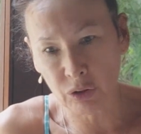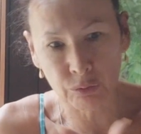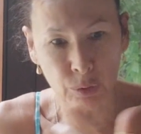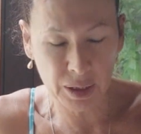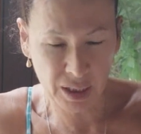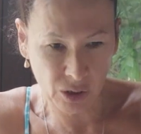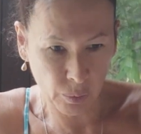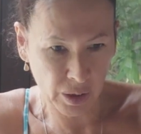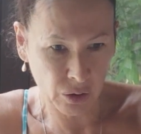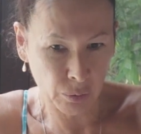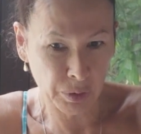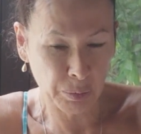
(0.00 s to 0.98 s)
of what's
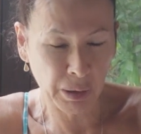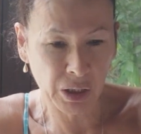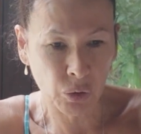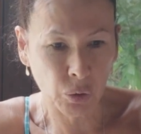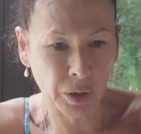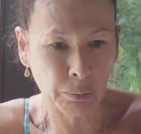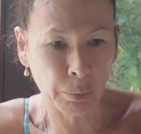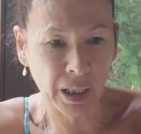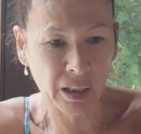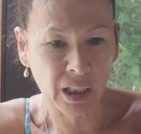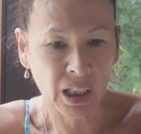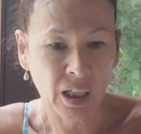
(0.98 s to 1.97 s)
going on with Bitcoin but